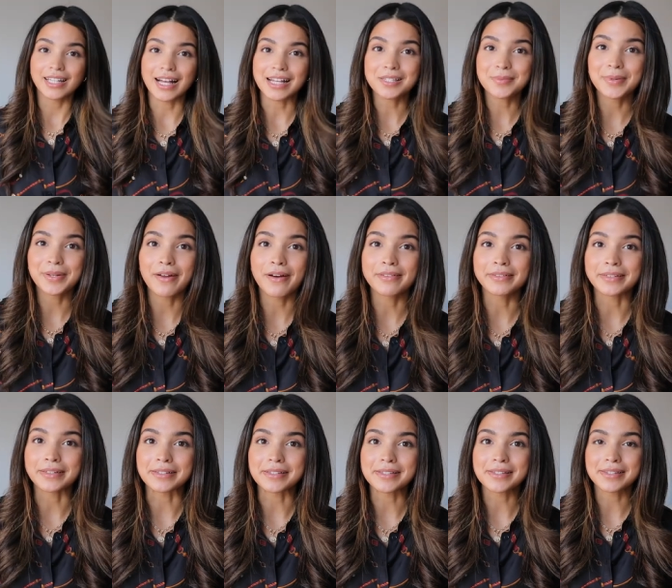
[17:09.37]
Last but not
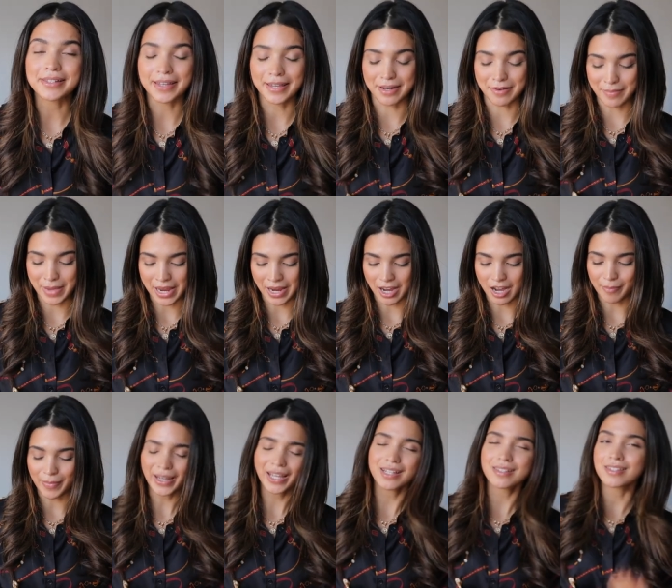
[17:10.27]
least in
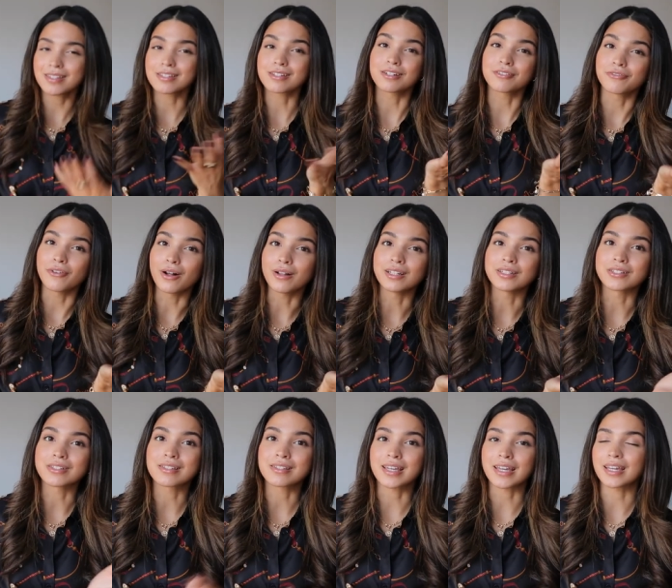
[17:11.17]
makeup, I guess this could fall
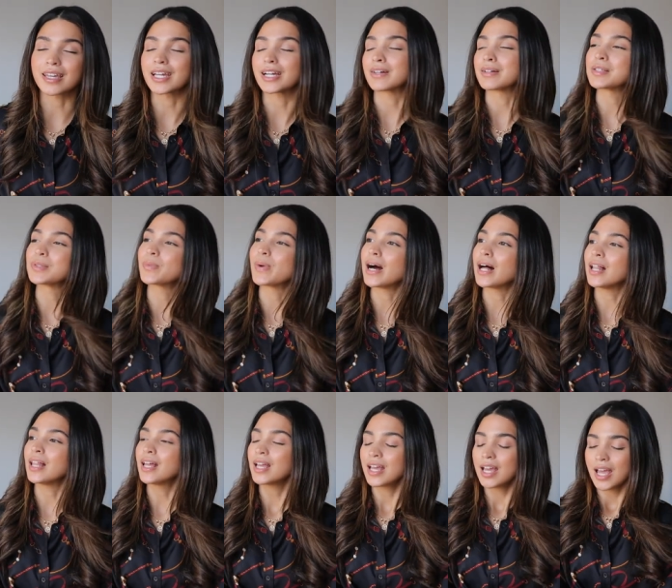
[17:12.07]
under skincare as
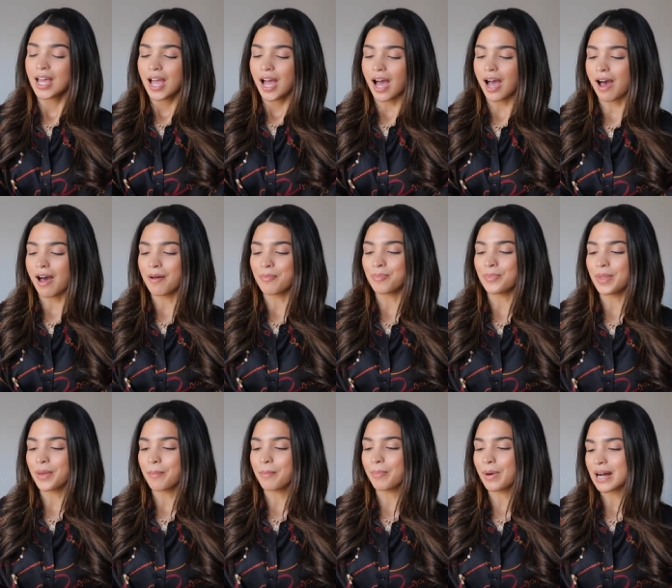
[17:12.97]
well.
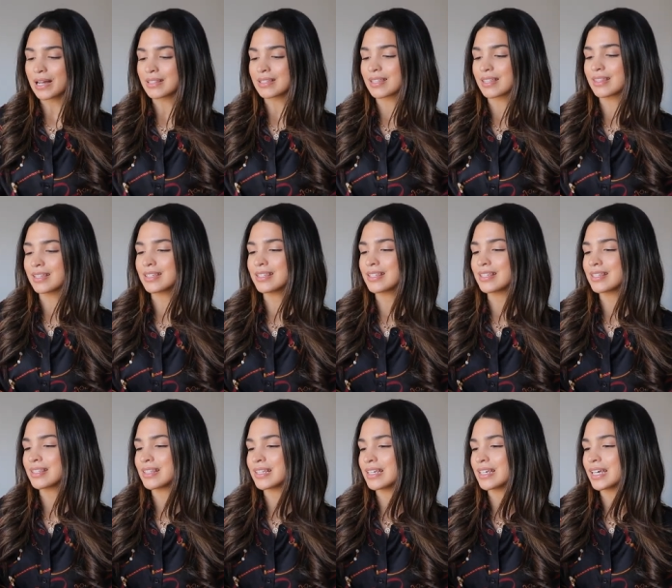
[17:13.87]
Um, but this
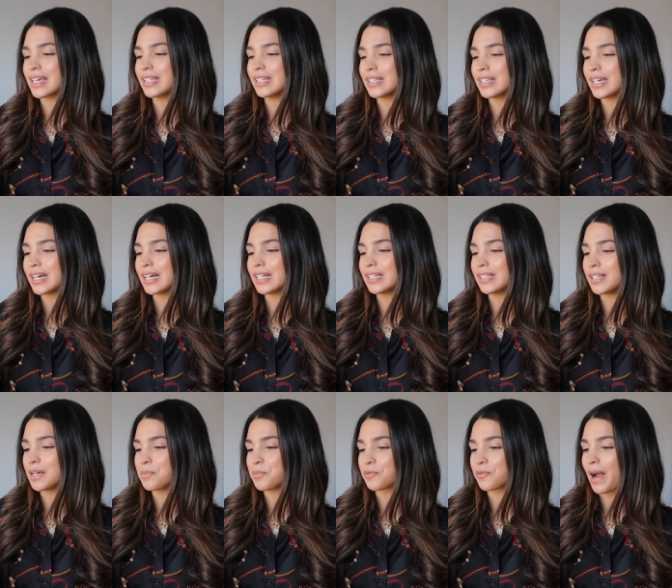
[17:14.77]
is the Ilia
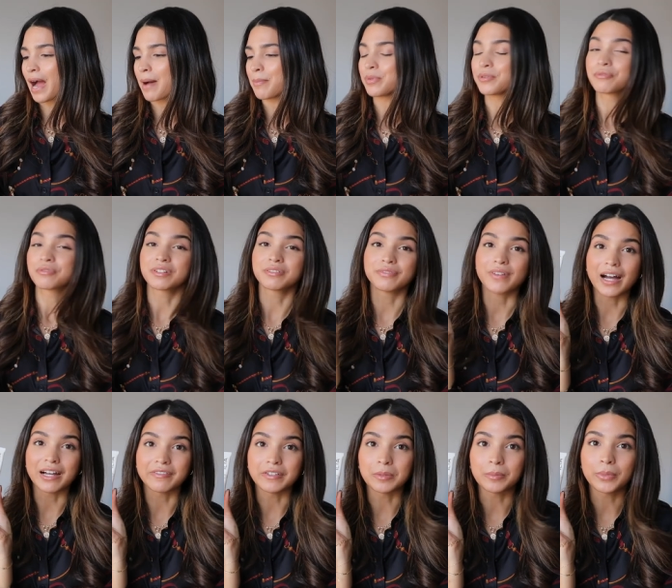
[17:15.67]
Lip Wrap
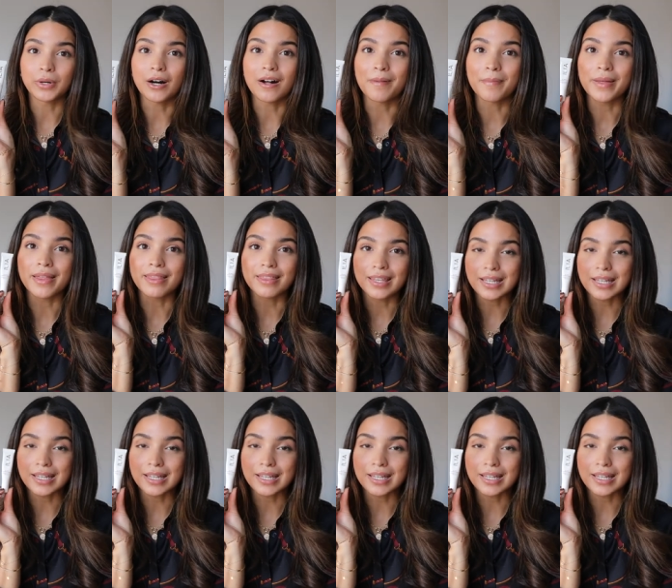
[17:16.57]
Reviving Balm.